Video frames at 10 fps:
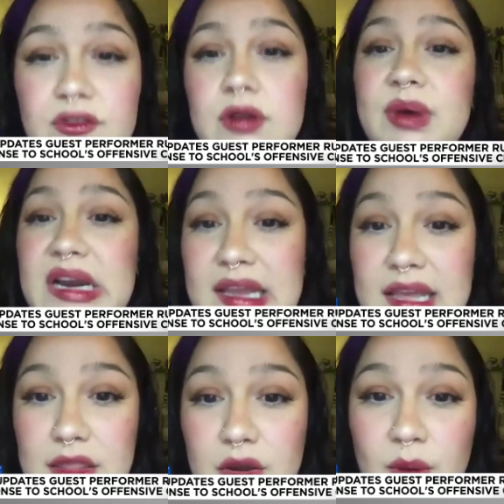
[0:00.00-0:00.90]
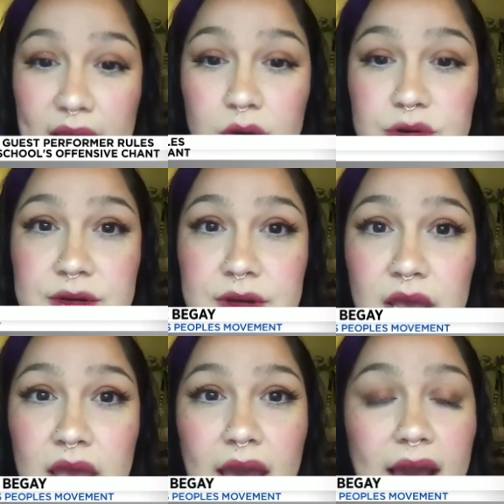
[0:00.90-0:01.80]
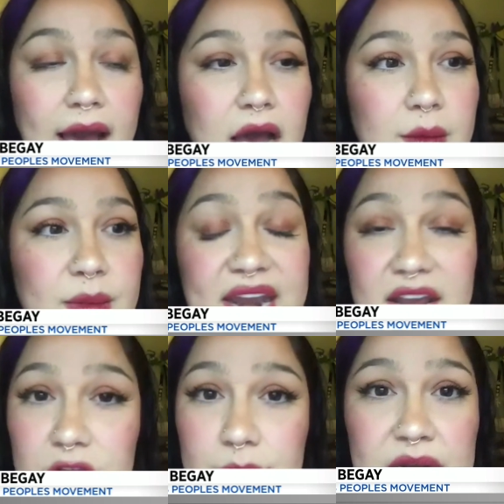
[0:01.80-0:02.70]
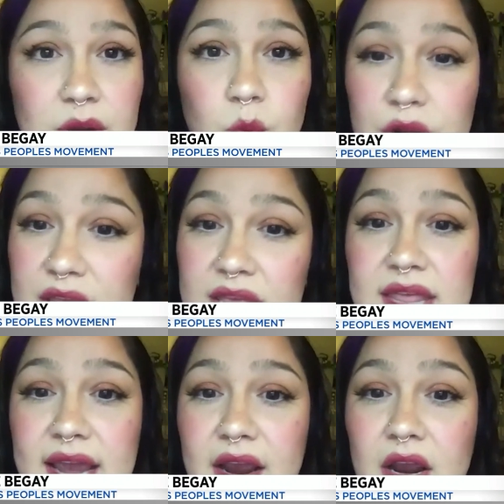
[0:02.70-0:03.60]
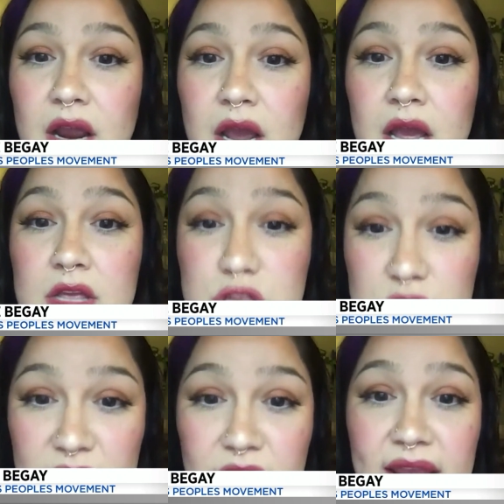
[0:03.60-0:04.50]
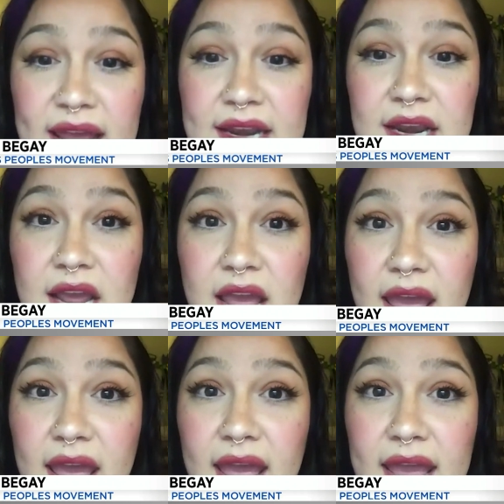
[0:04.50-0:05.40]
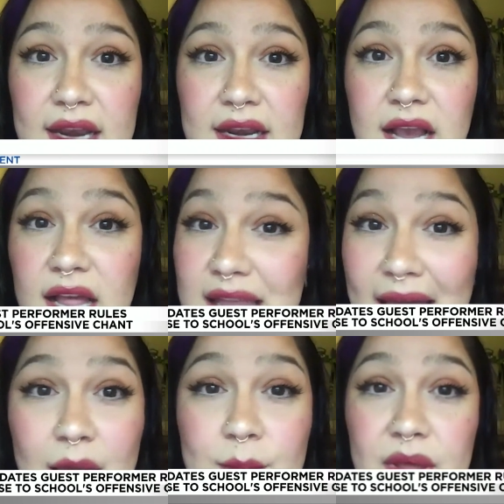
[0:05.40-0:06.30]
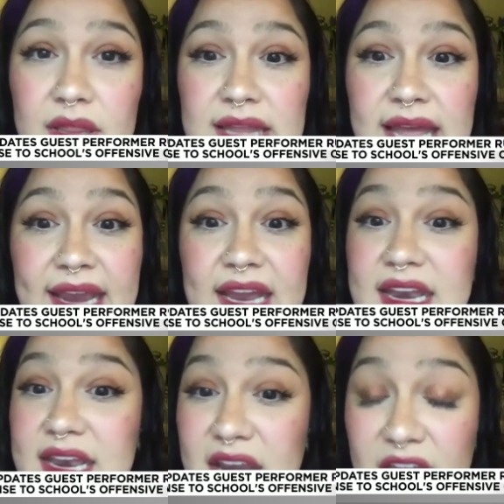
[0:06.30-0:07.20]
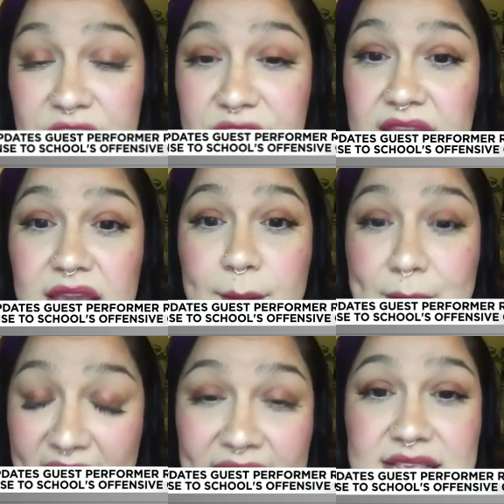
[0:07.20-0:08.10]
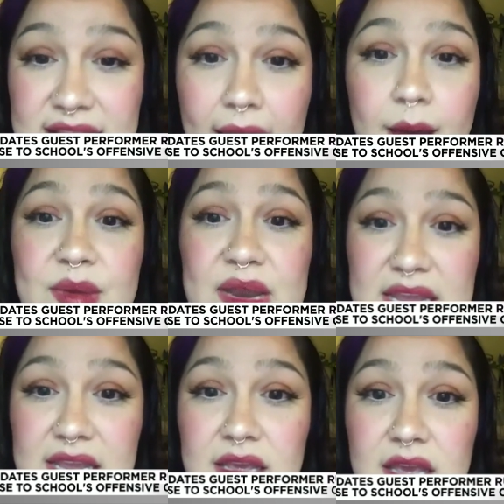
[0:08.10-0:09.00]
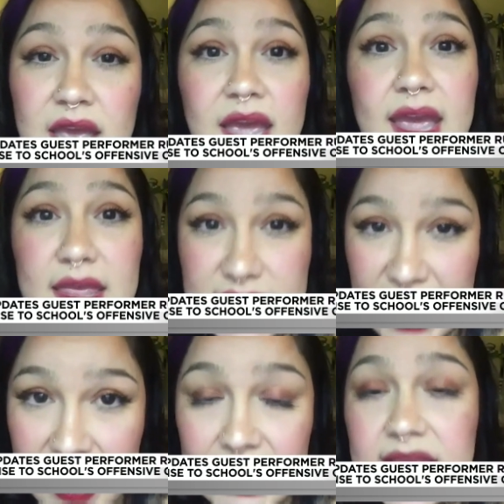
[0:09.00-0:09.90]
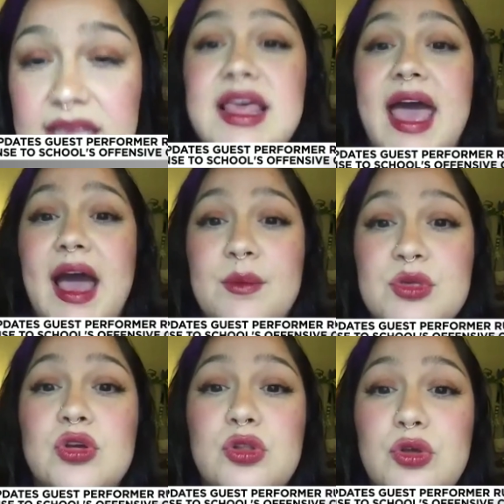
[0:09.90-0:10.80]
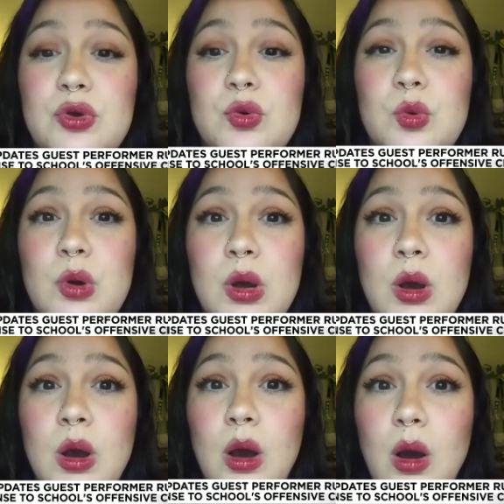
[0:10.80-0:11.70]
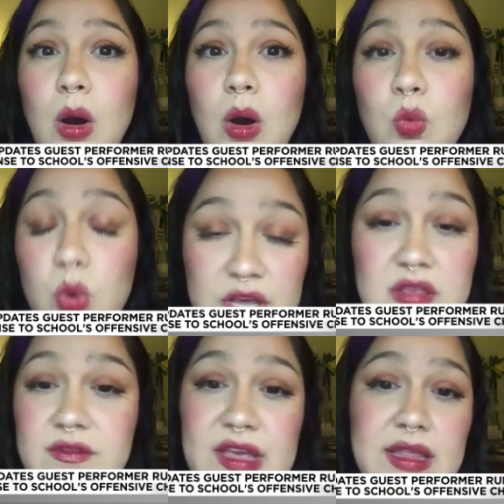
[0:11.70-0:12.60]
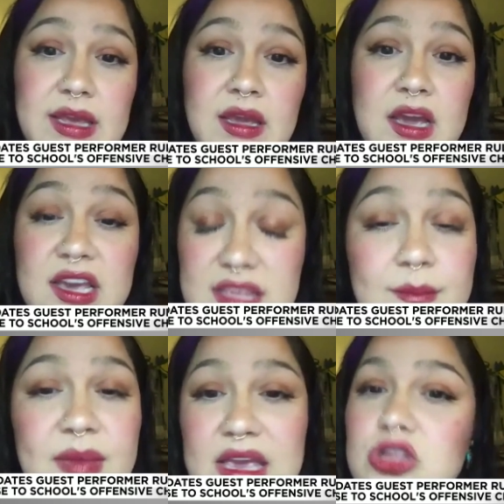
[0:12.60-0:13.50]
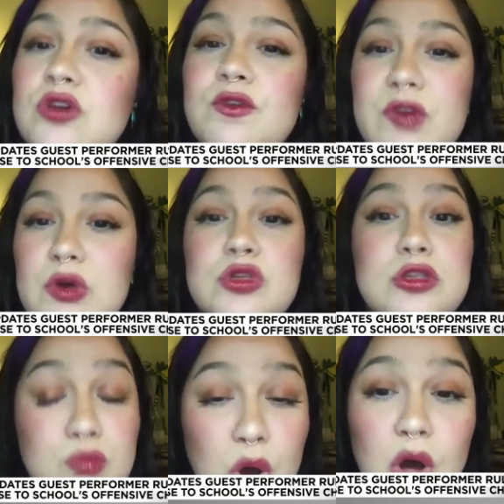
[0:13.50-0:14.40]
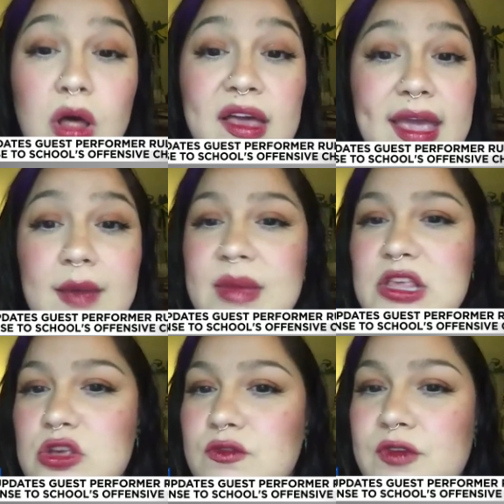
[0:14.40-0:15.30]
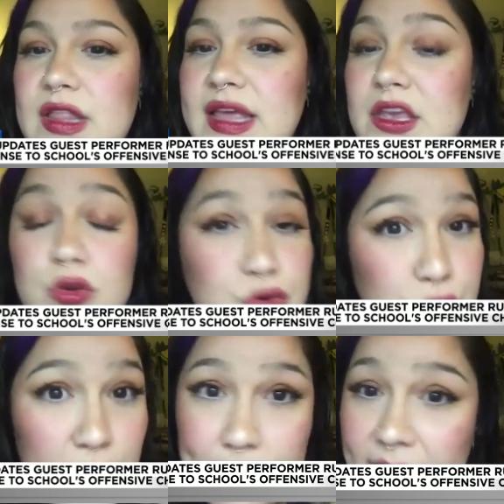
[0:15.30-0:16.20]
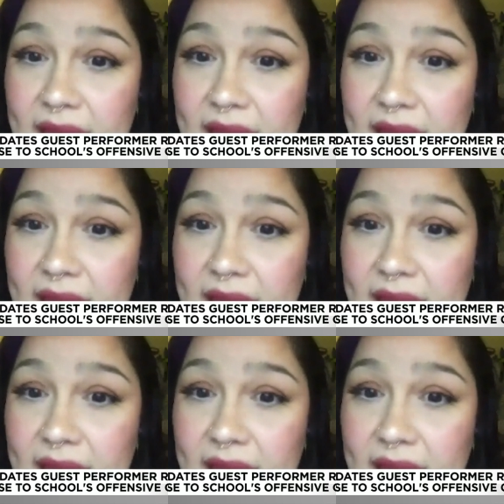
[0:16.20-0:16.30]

everybody in the crowd um, and everybody working there cheer and and clap like nothing bad is happening, that is the absolute worst feeling. Cheyenne Begay with the Indigenous Peoples Movement says